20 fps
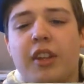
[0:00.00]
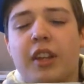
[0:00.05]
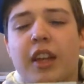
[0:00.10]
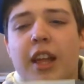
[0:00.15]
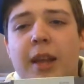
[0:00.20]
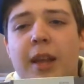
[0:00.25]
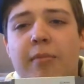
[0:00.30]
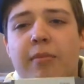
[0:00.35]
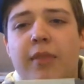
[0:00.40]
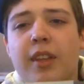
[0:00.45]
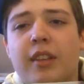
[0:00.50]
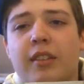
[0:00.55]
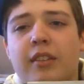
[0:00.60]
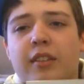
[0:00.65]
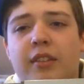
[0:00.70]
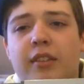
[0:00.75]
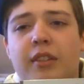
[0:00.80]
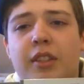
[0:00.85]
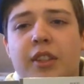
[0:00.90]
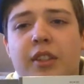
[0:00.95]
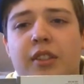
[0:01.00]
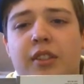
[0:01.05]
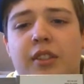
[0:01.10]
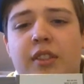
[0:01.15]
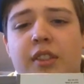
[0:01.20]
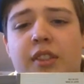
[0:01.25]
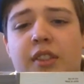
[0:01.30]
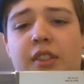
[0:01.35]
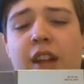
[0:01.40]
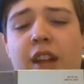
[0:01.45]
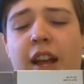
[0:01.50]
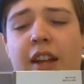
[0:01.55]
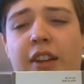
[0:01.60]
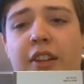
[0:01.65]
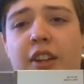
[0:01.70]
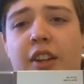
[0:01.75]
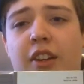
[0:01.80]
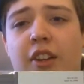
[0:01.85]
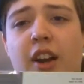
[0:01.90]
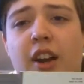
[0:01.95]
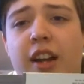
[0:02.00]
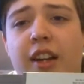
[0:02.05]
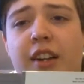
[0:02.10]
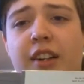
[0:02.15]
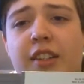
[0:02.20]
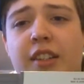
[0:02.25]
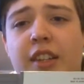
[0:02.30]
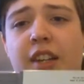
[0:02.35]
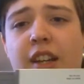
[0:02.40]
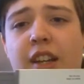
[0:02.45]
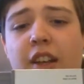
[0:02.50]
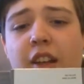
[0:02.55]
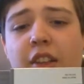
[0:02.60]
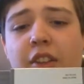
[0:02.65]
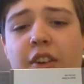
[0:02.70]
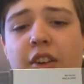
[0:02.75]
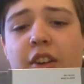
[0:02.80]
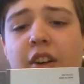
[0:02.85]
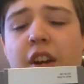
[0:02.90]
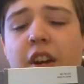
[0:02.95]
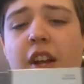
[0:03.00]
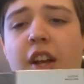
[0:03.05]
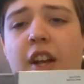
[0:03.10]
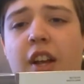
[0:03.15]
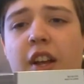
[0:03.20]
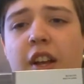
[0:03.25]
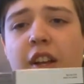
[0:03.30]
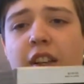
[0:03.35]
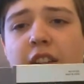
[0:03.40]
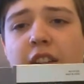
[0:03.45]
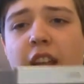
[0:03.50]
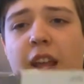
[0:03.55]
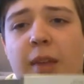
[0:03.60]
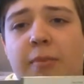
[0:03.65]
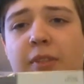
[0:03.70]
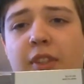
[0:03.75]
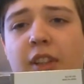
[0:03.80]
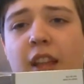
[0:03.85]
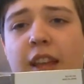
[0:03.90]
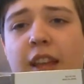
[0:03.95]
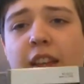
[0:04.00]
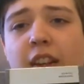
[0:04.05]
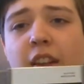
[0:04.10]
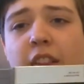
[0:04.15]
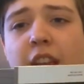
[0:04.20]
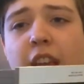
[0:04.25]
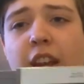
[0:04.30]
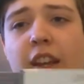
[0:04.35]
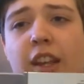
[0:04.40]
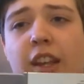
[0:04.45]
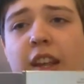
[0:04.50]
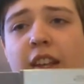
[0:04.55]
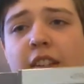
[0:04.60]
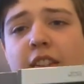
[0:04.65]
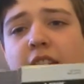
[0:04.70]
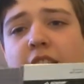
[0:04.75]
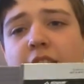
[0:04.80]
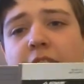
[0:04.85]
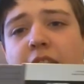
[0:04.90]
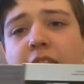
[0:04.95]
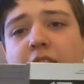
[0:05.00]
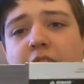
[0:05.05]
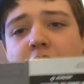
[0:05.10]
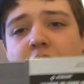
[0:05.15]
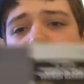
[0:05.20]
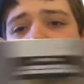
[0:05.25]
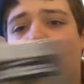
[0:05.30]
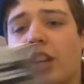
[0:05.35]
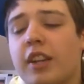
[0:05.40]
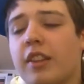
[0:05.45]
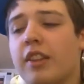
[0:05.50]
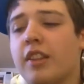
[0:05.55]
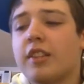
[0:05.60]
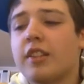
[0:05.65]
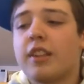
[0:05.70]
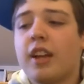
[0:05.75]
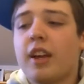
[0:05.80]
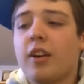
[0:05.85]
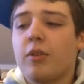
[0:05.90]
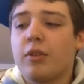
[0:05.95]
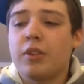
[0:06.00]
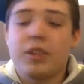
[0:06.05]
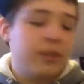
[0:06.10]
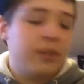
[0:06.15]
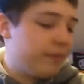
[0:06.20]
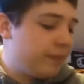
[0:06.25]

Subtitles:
a game that you're not going to see any other games like it on the NES, definitely check this out.